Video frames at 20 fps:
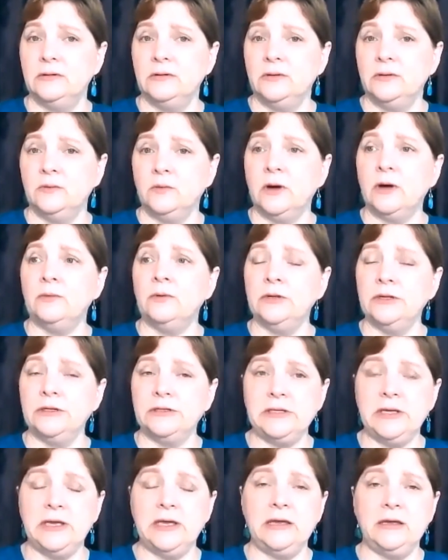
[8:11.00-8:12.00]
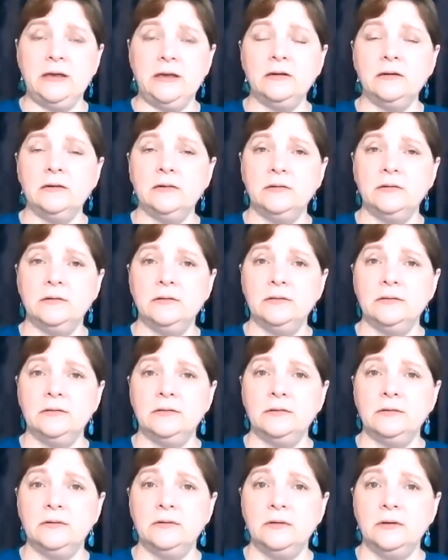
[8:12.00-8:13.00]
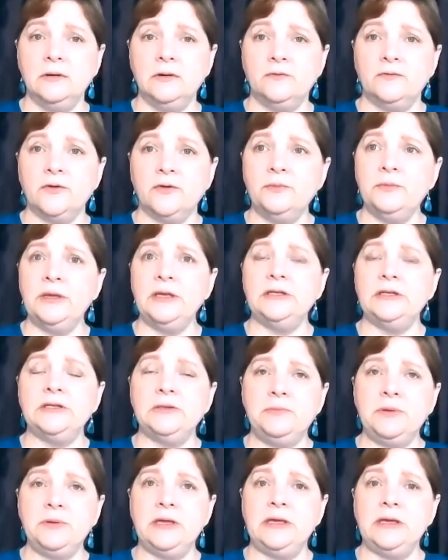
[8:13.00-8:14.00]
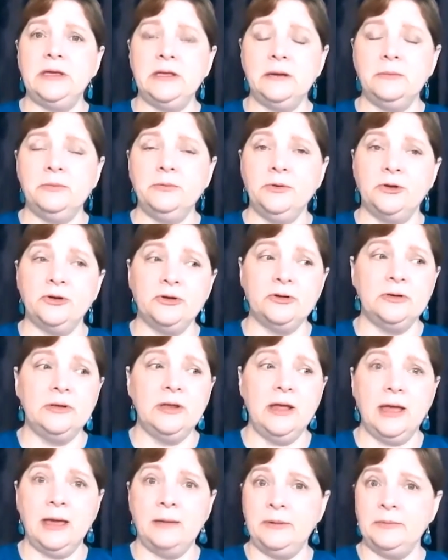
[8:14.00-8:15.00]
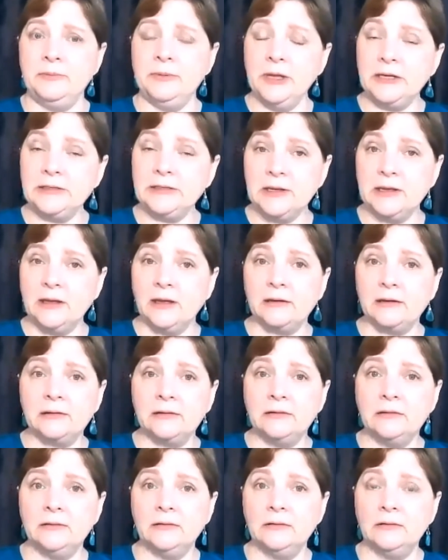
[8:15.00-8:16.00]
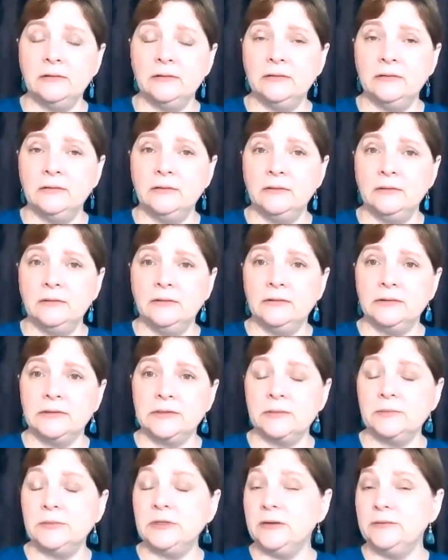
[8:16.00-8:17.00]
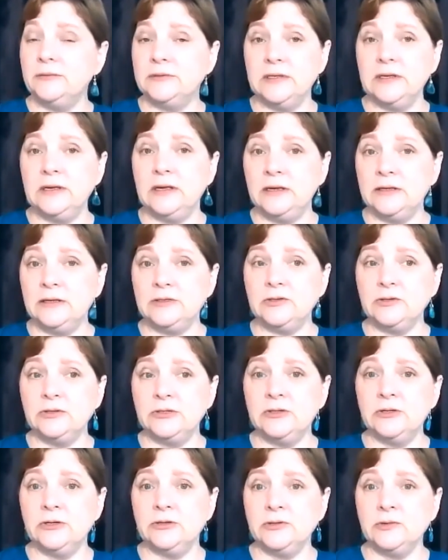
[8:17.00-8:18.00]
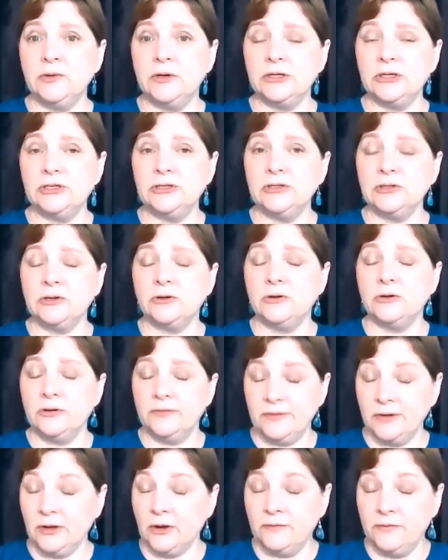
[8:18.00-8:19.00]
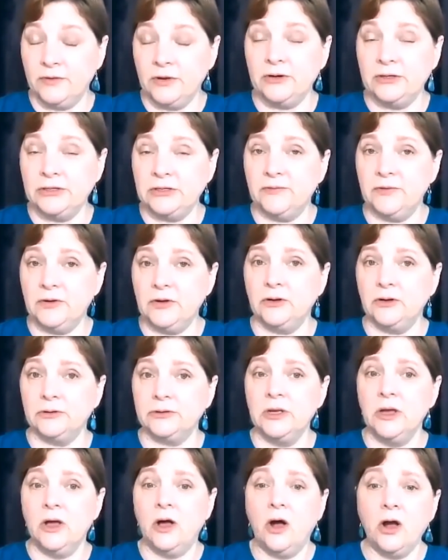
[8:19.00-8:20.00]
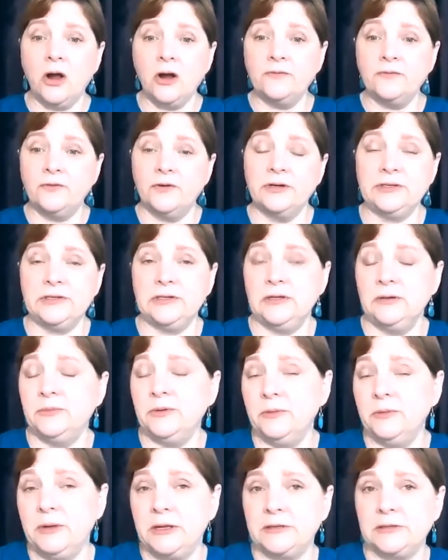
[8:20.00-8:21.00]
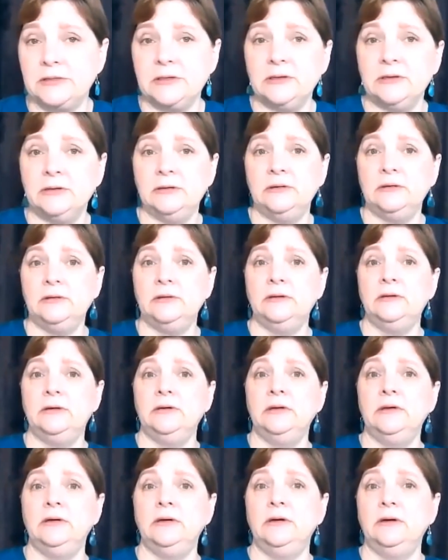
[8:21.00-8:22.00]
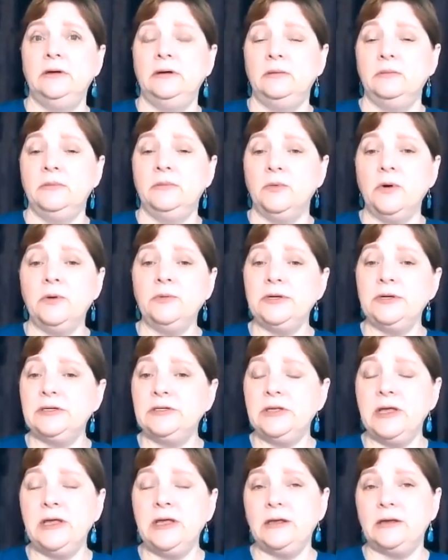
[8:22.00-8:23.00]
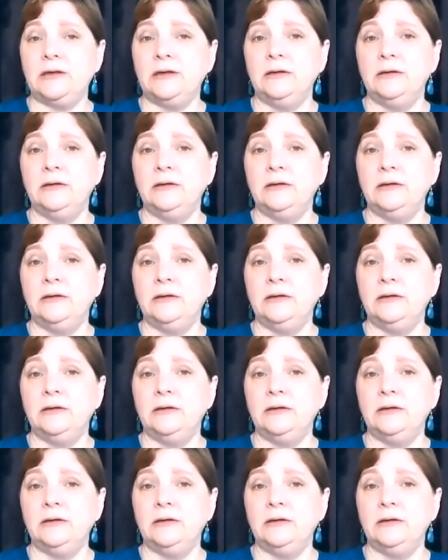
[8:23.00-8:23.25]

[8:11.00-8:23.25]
What will it take for me to be in a good, happy place again? Sometimes the answer to those questions are very difficult, hard for us to implement. But what would it take?